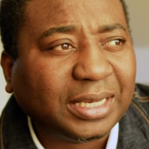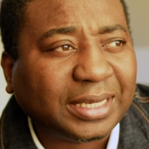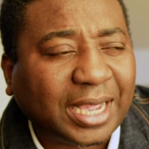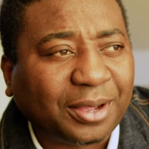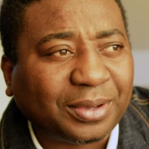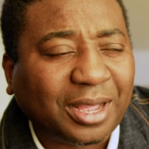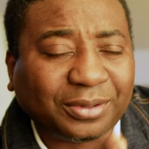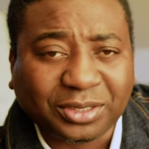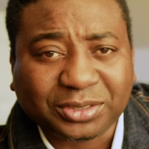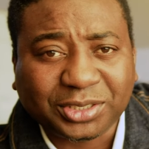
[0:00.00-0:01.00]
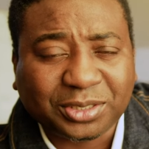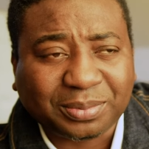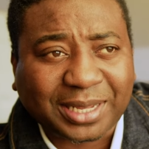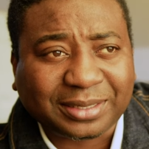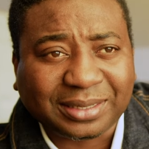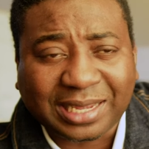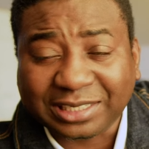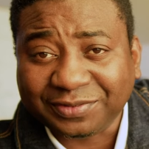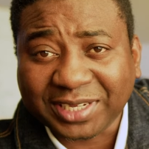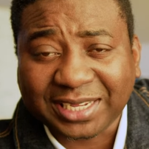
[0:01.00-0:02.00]
Now, I'll talk to you about
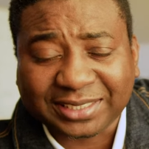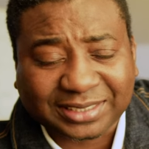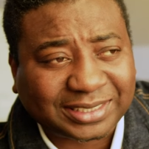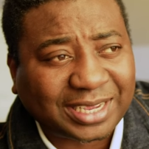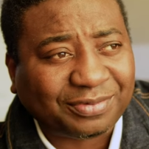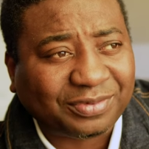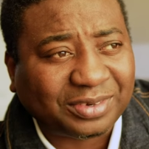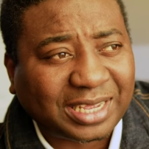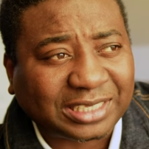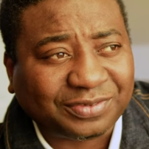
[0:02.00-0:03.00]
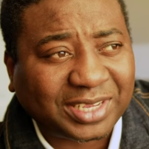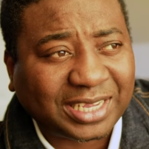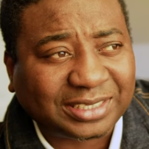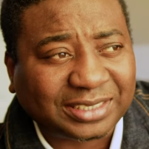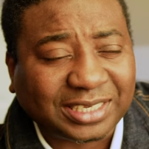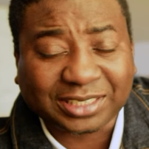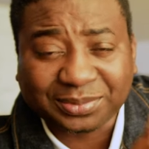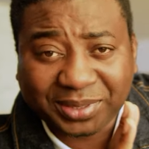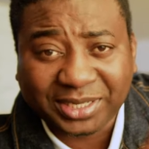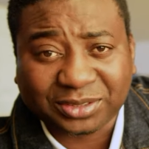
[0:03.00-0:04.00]
Las Vegas. Now, Las Vegas,
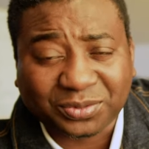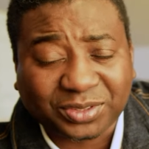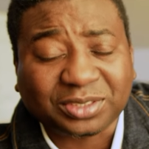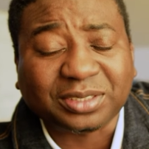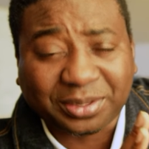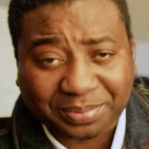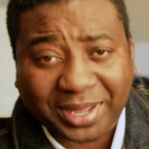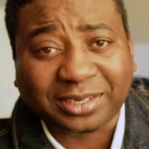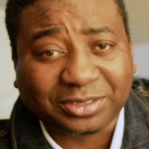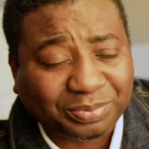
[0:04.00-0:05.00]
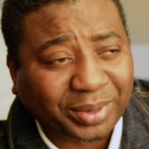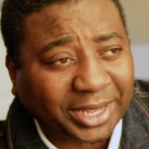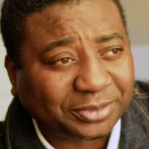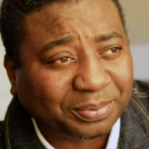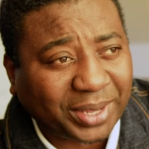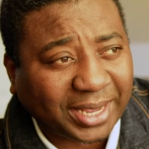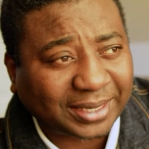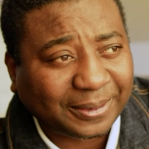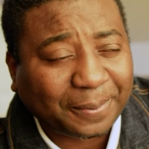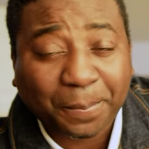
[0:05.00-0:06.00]
experience was the battery pack.
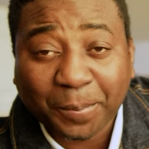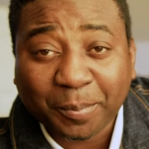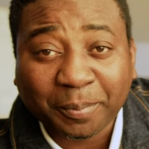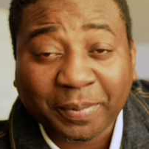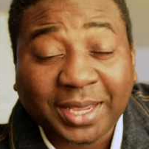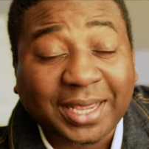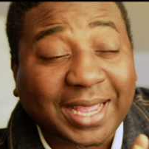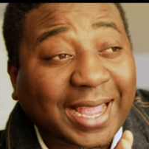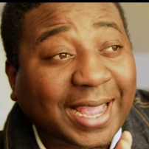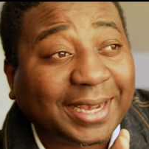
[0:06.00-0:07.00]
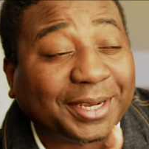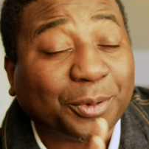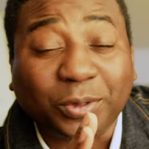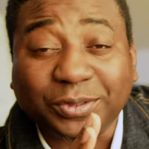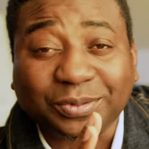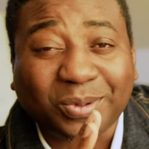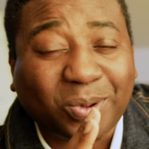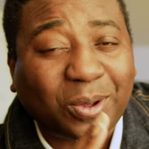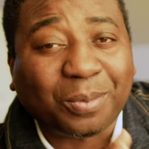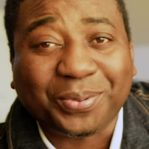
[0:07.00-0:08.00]
And it was
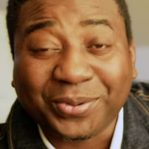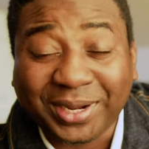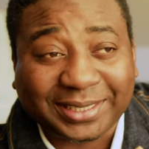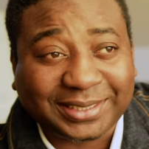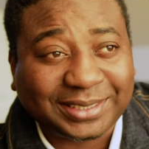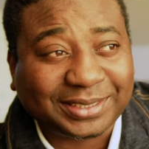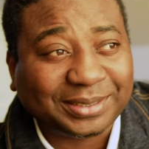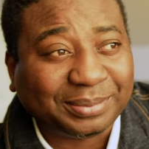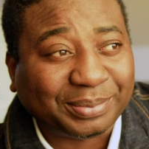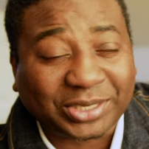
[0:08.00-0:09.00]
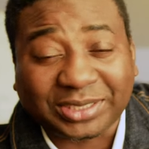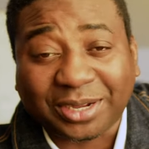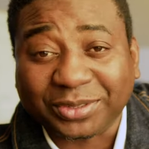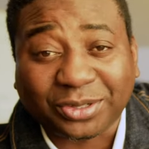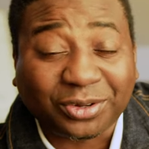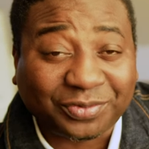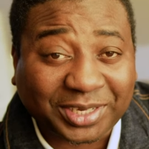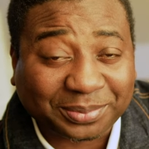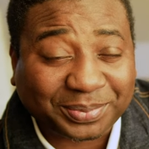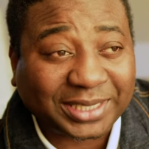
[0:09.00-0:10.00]
on point because I was all over
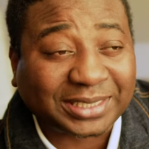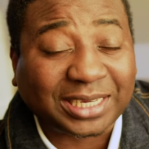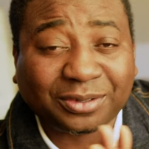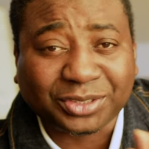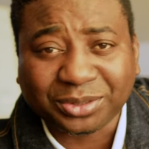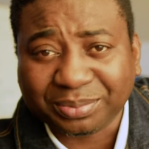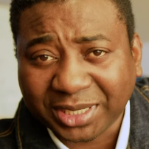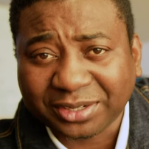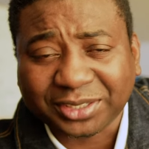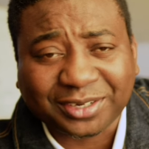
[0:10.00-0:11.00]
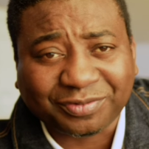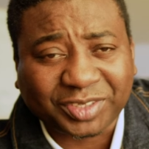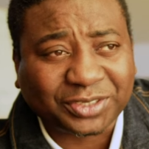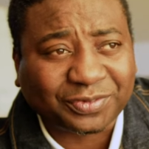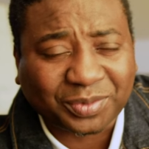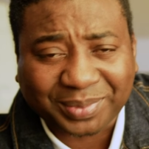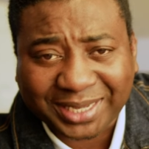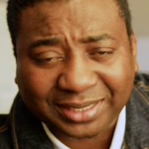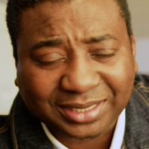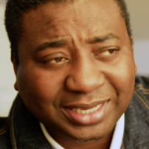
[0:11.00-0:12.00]
the place. And I should make another video for my
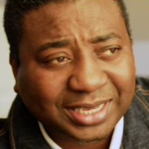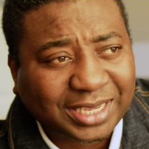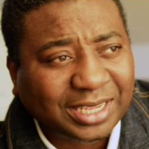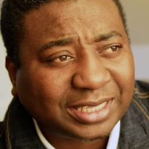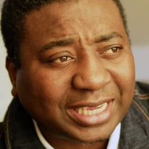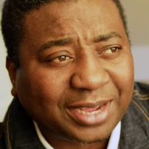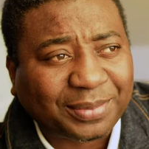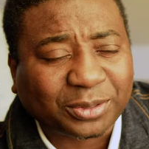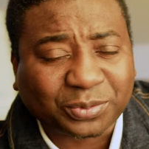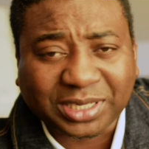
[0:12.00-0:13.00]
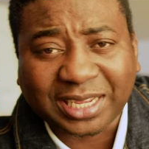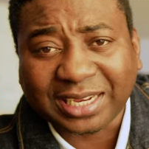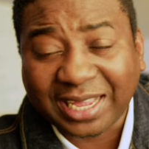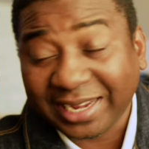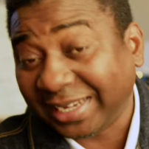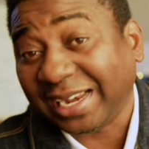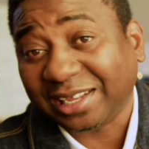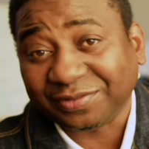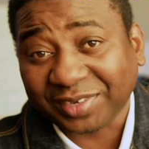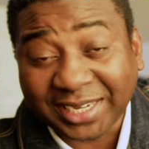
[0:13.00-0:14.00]
time out with in
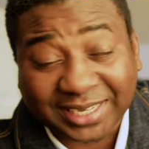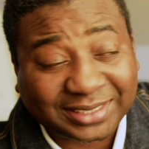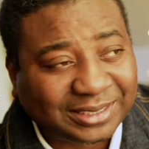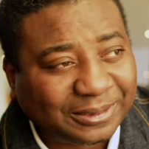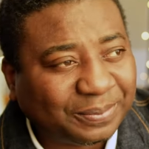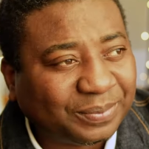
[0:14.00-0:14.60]
Las Vegas.